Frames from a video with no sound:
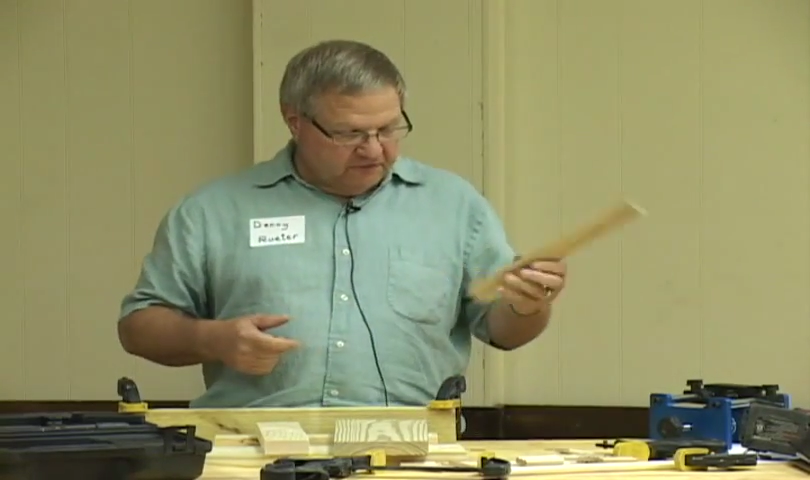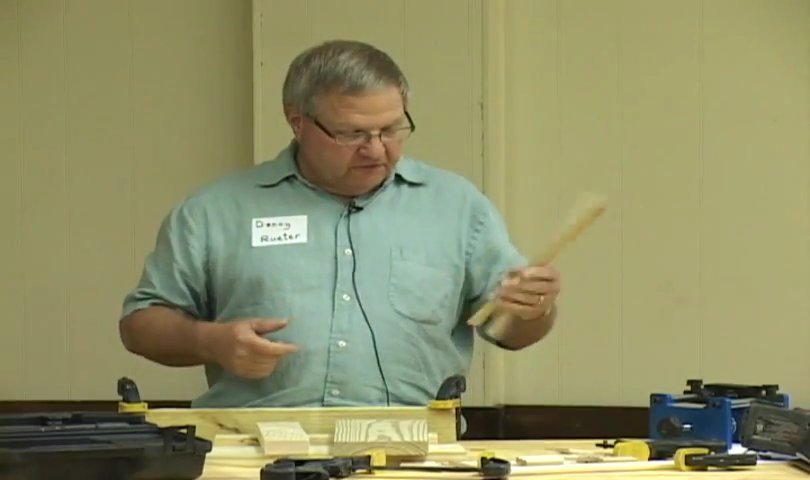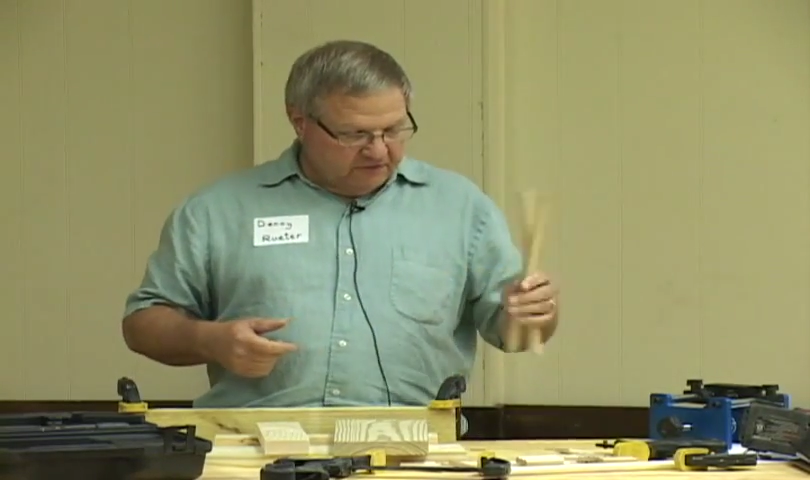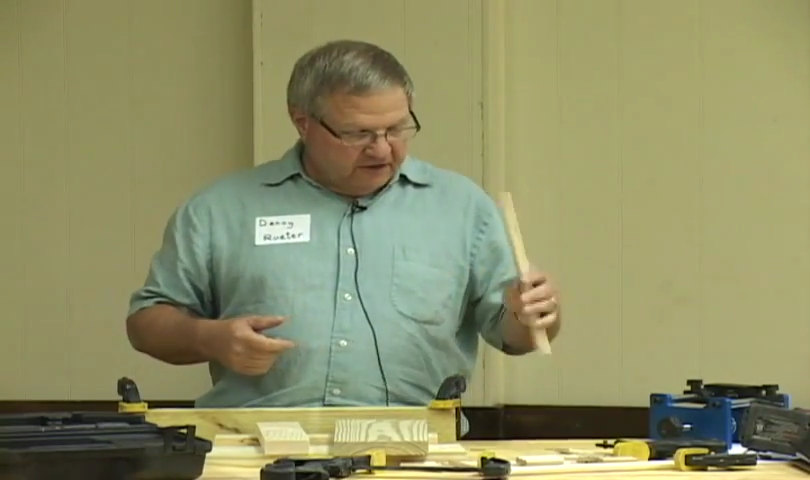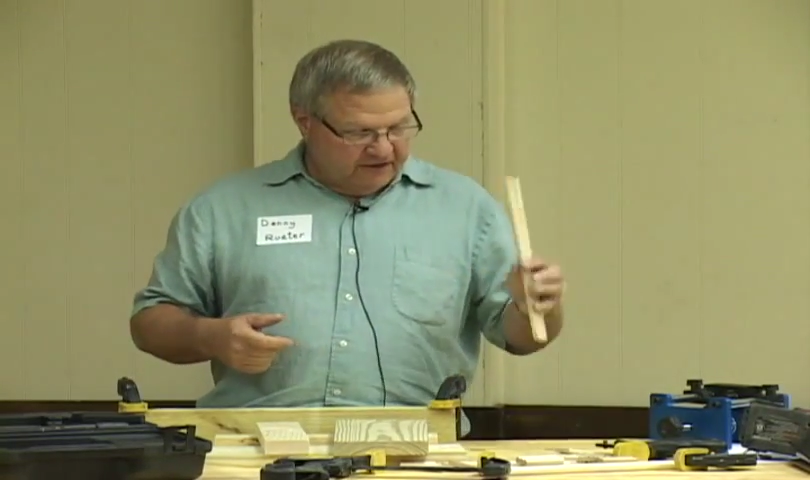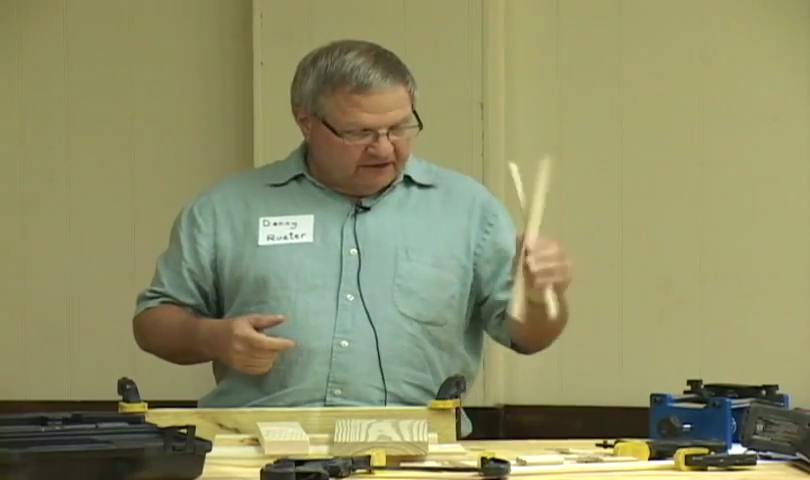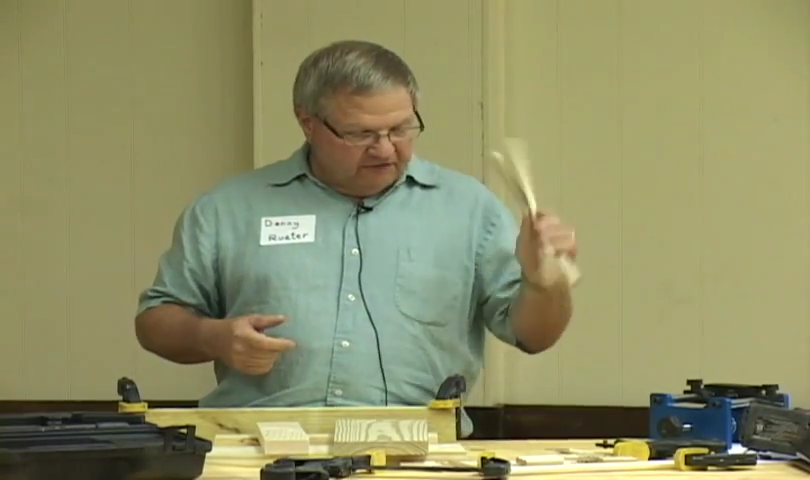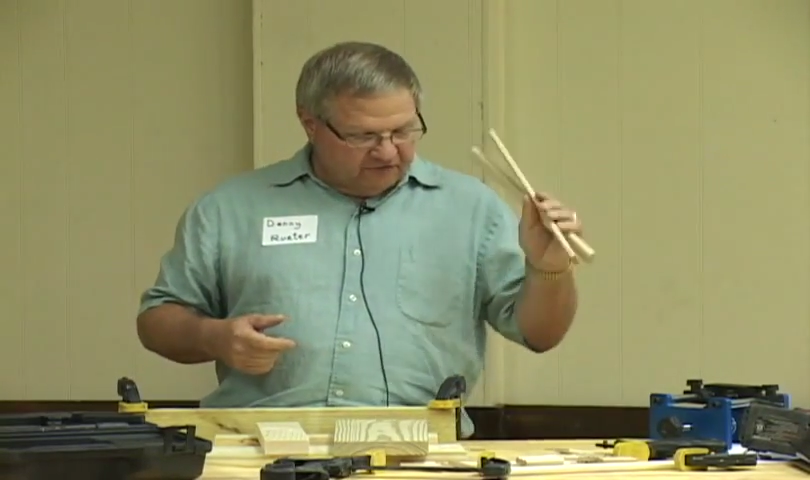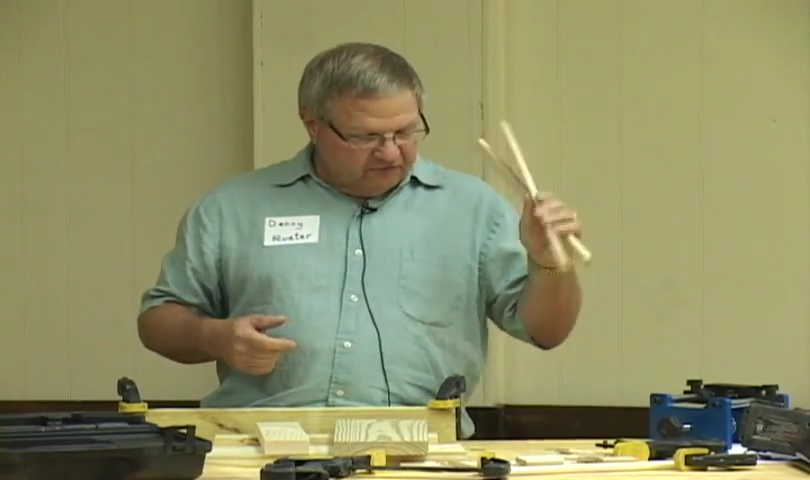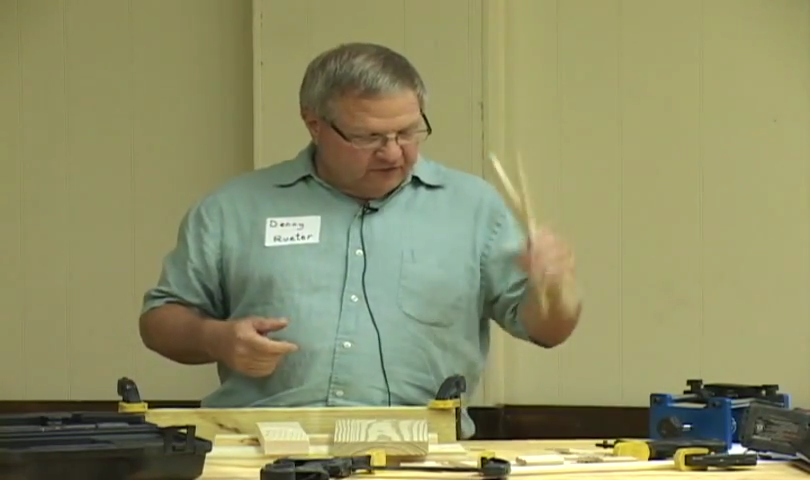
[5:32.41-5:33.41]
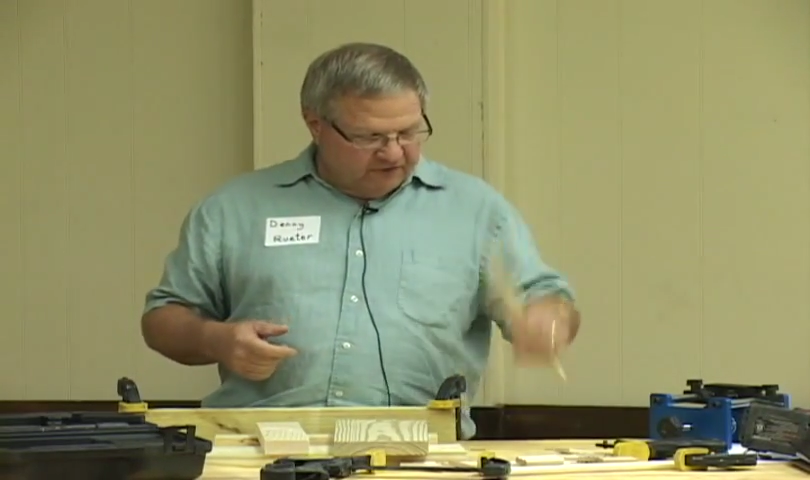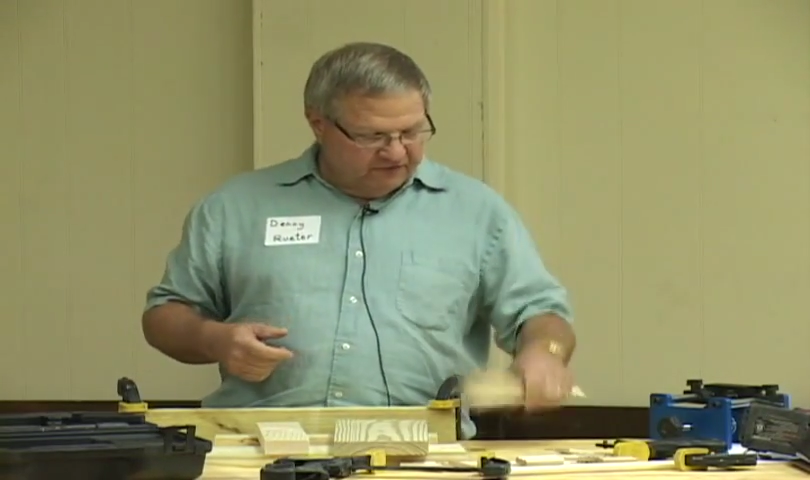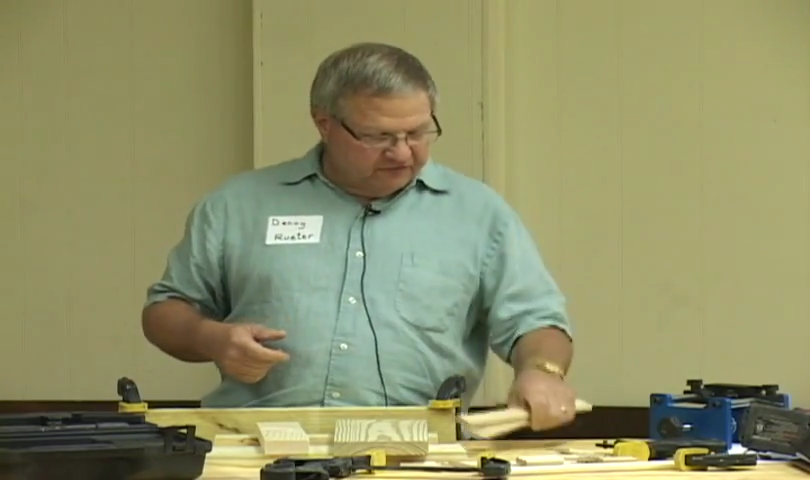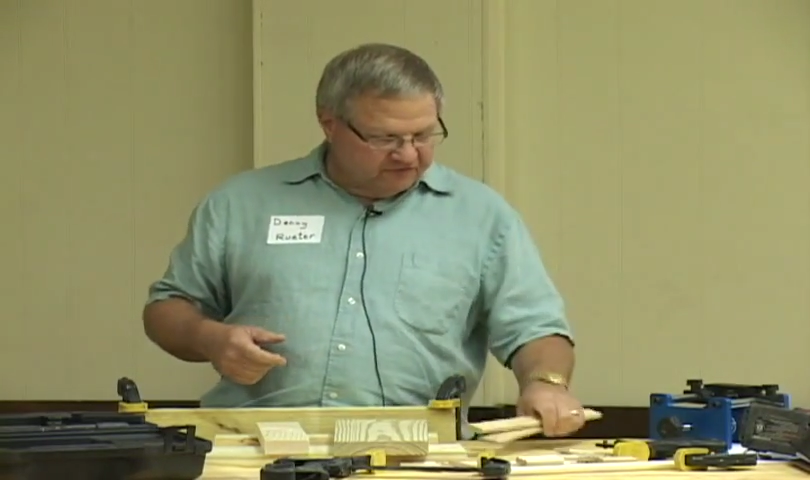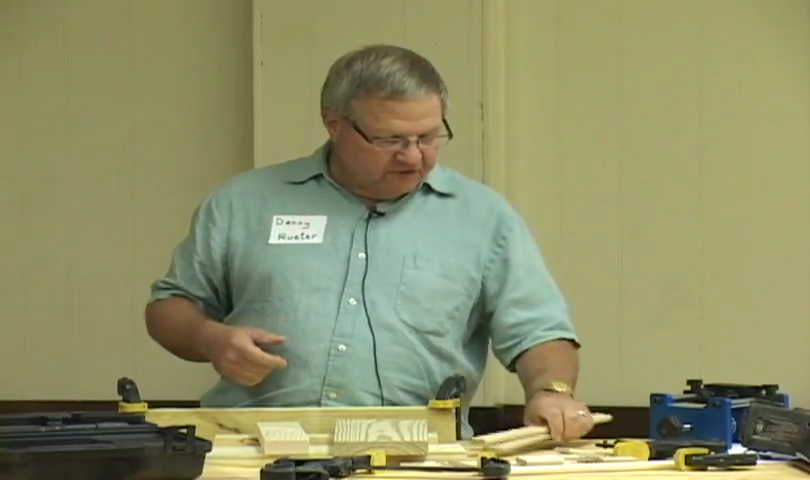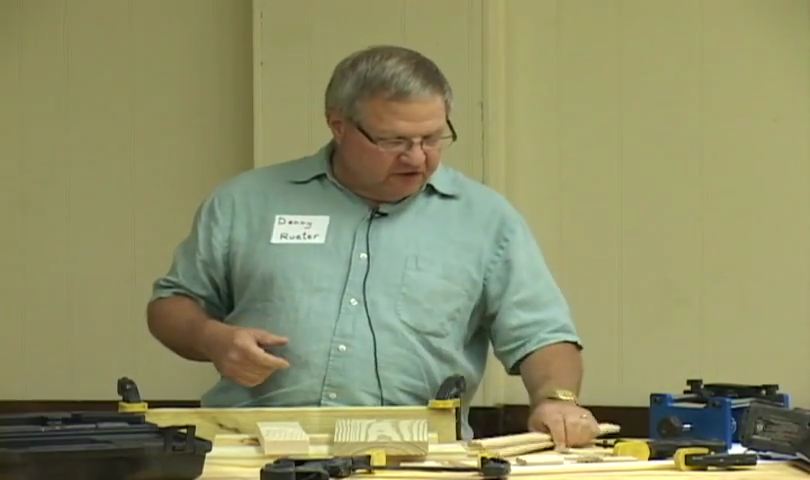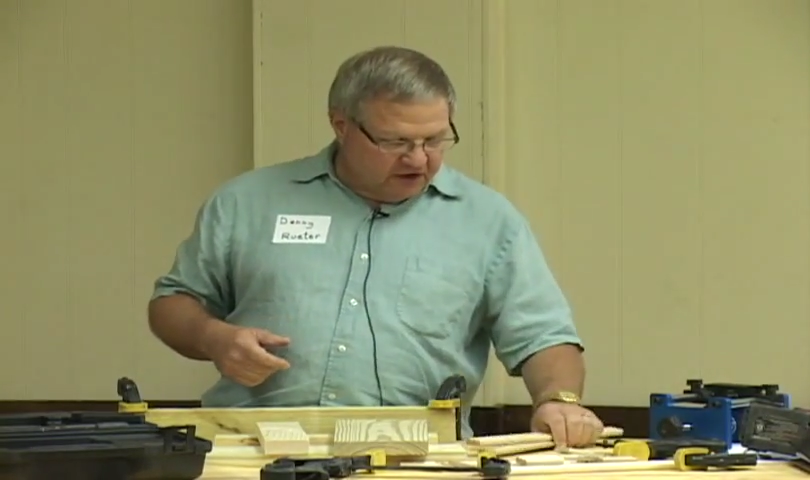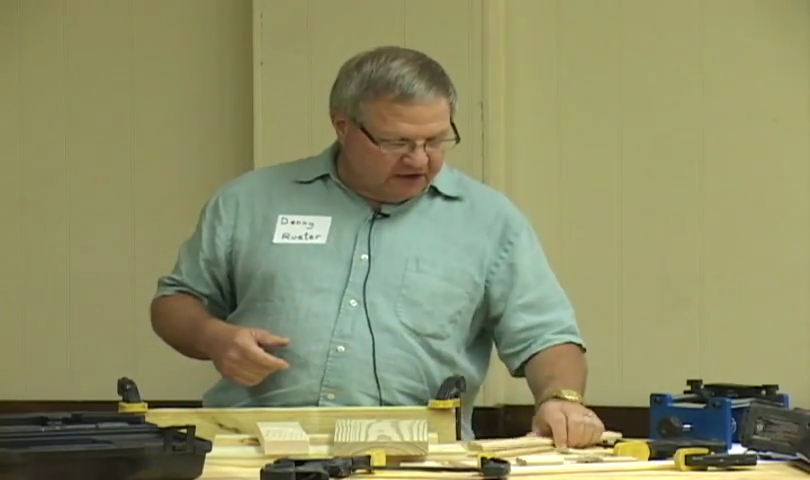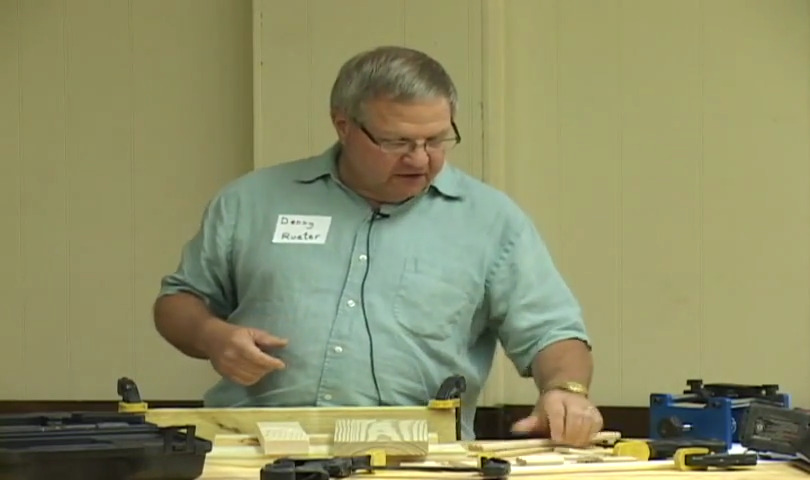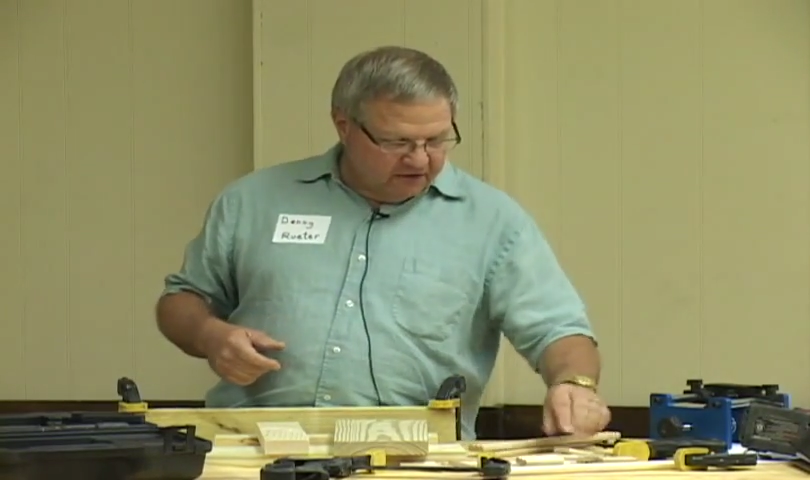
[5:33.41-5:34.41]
I think these are 12 inches long,